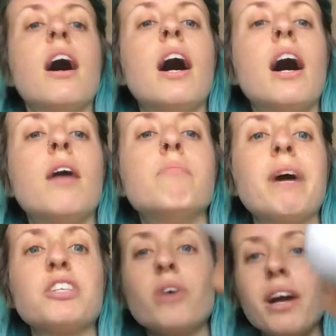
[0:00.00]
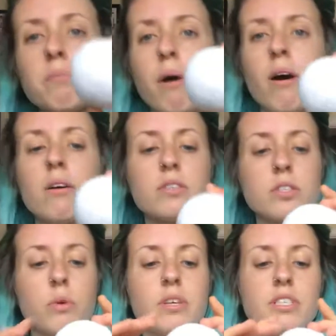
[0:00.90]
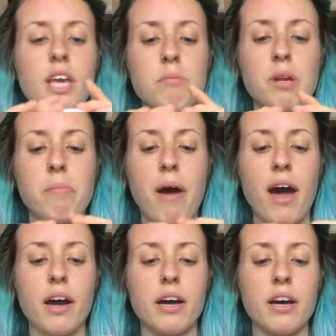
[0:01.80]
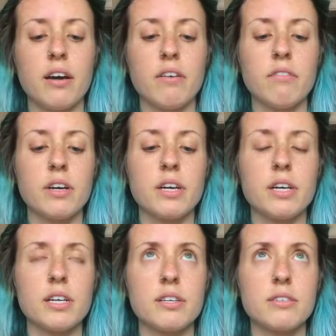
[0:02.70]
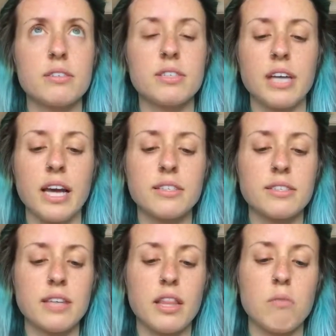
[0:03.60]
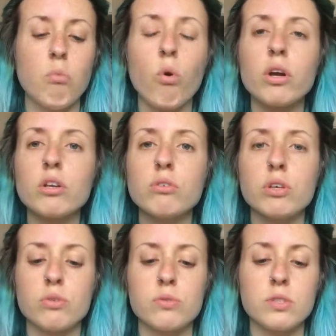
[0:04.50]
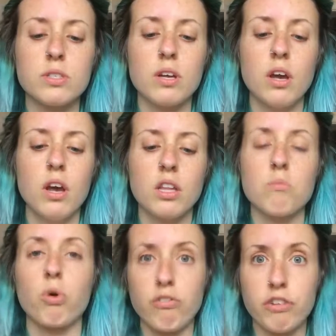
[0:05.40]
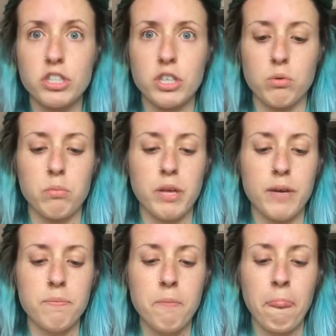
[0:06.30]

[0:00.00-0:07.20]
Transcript: My dryer ball. So this came in a pack of 6, and the more you use, the more efficient it will be.